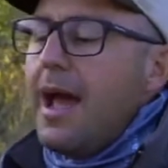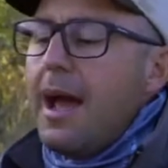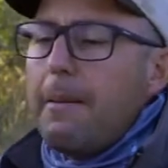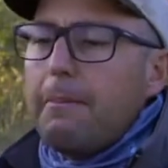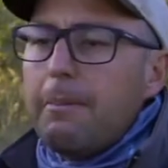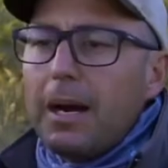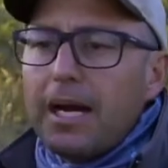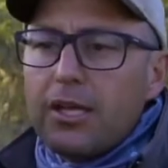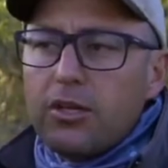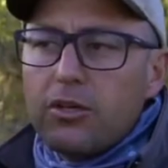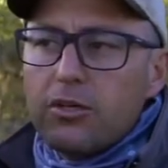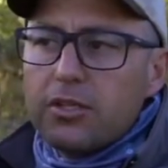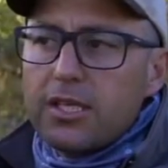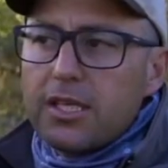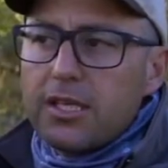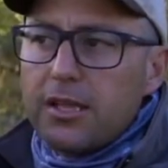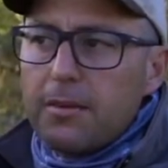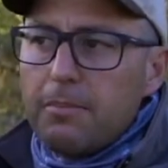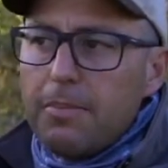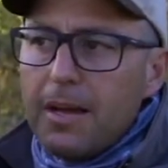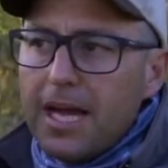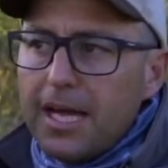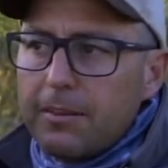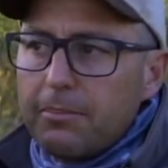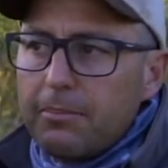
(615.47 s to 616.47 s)
By using the
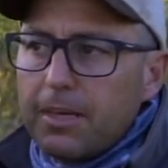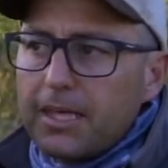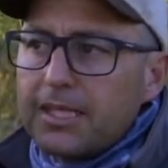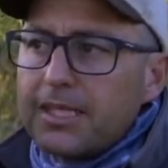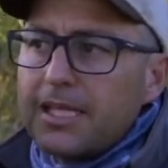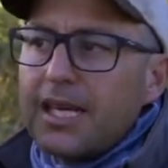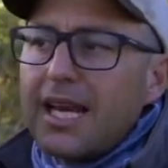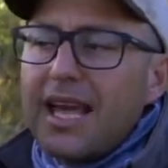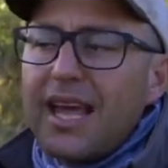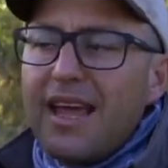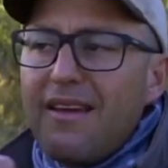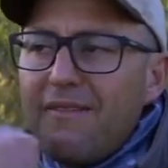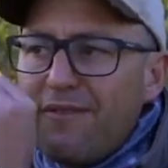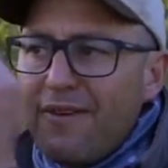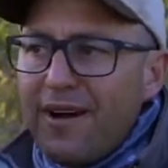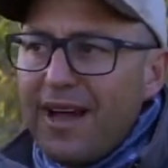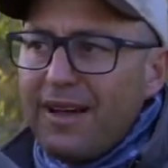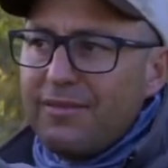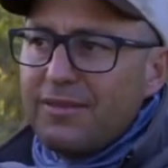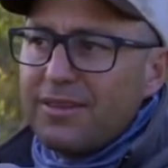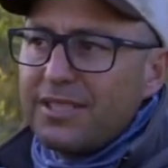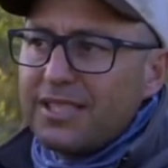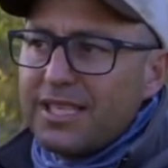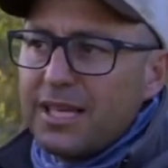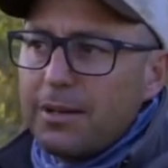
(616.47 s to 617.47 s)
back button, if I
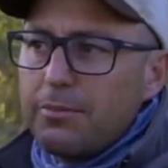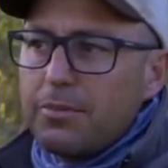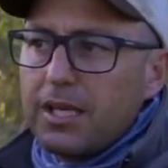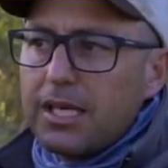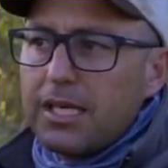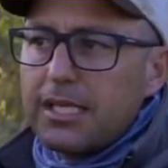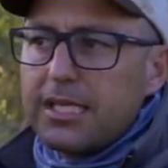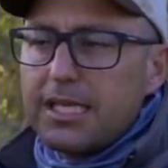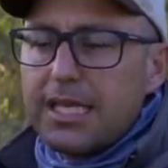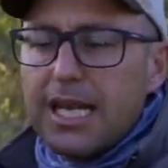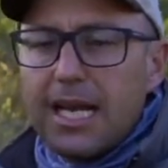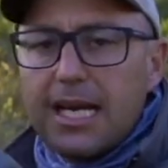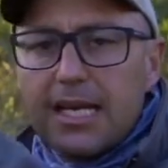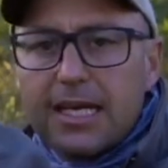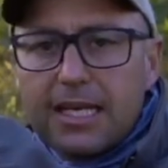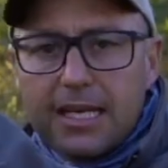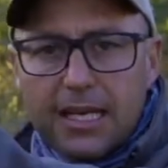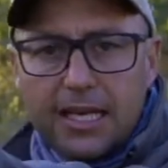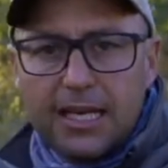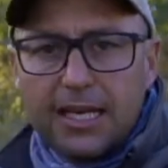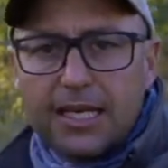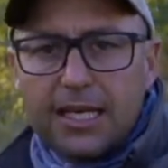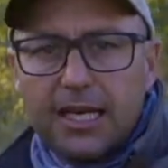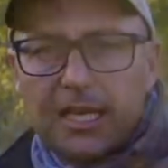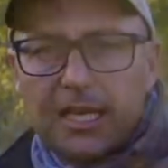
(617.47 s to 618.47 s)
have something static like a